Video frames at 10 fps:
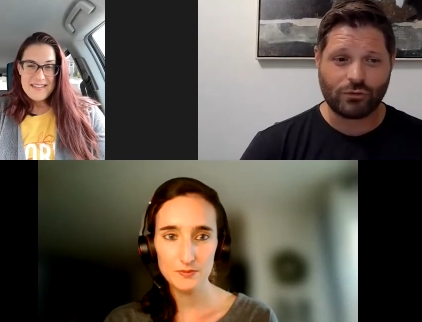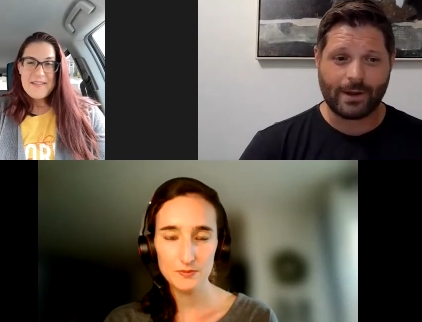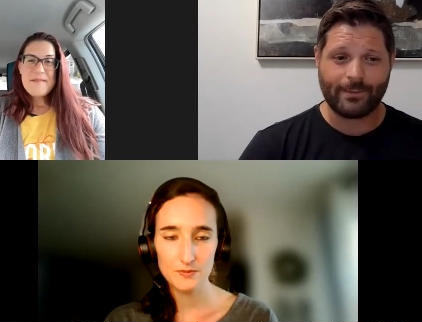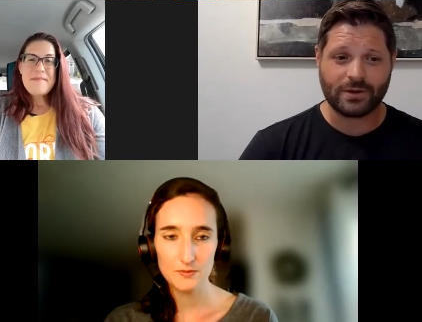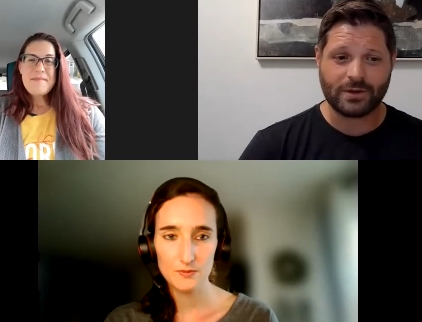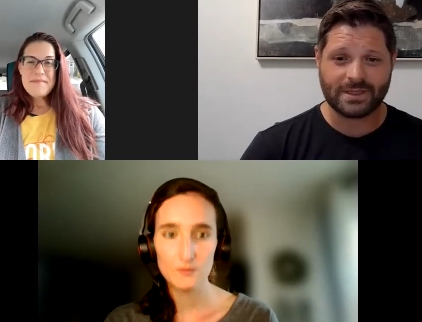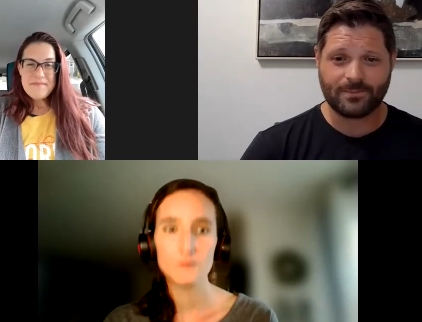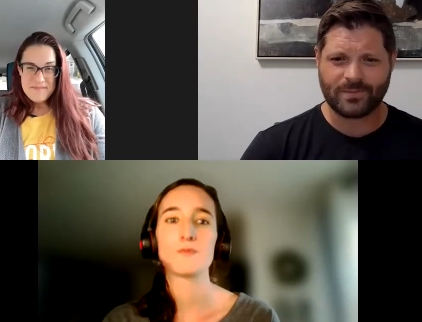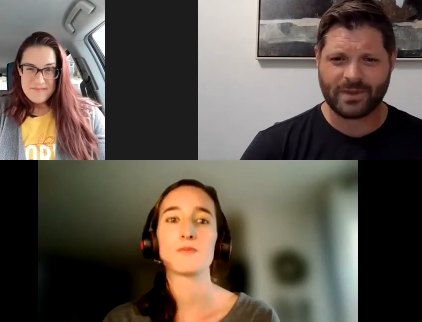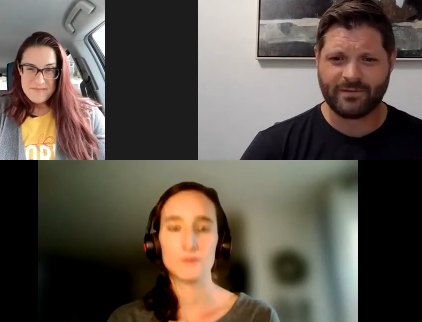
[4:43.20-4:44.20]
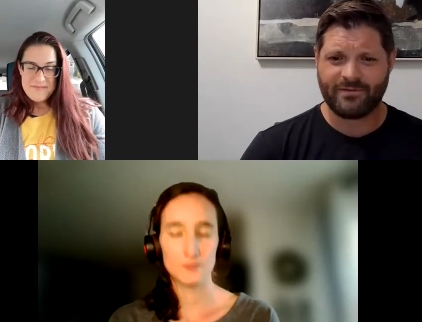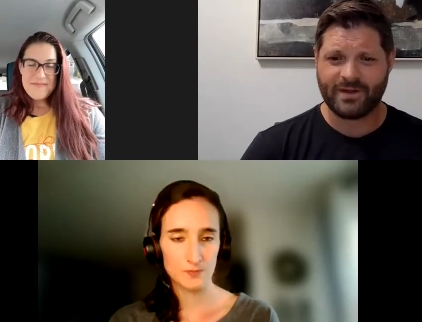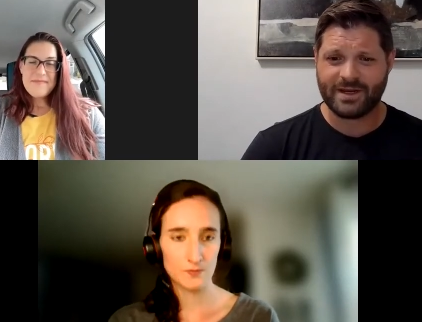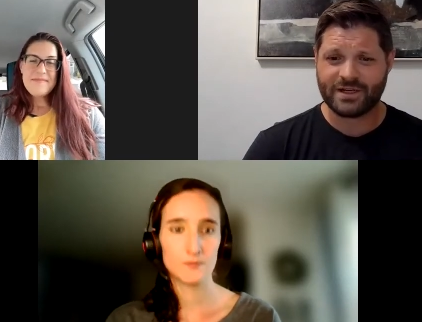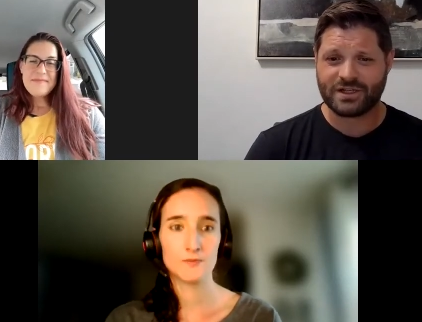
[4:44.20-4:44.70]
Speaker 1: Grimmert,
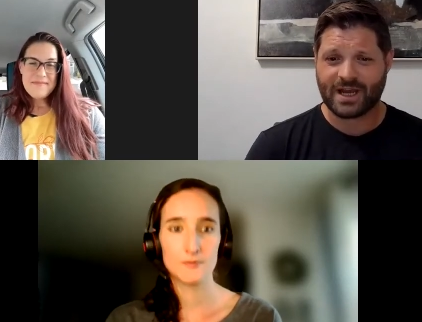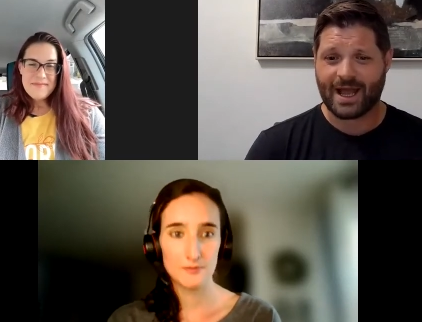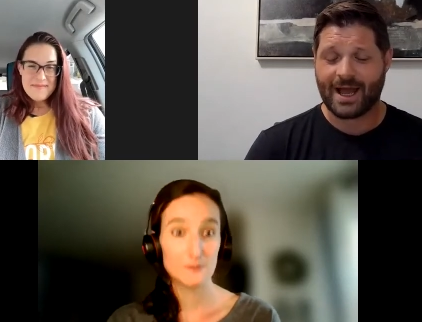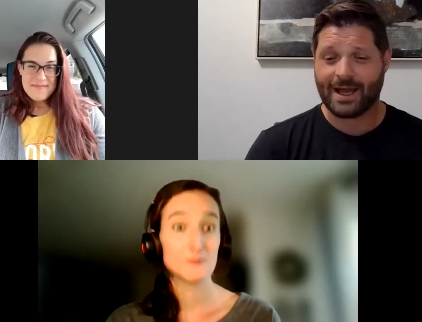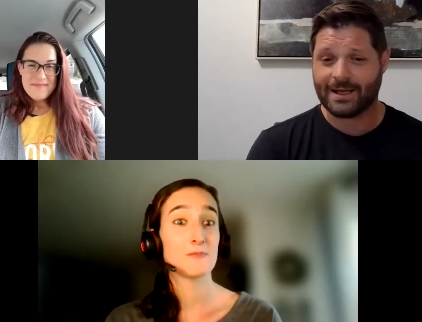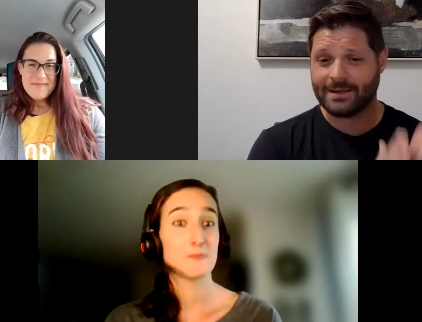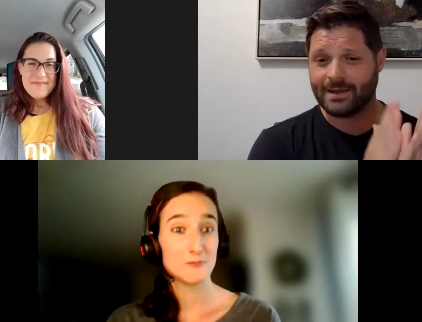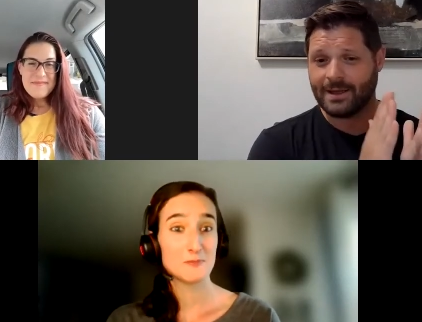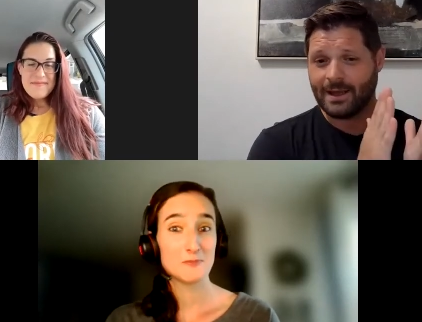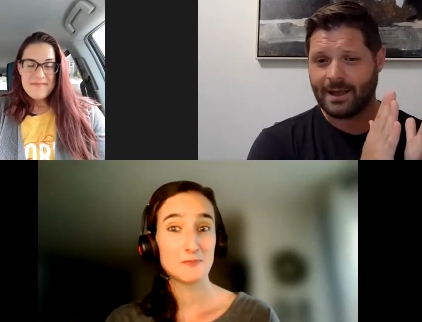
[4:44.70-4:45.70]
finish on,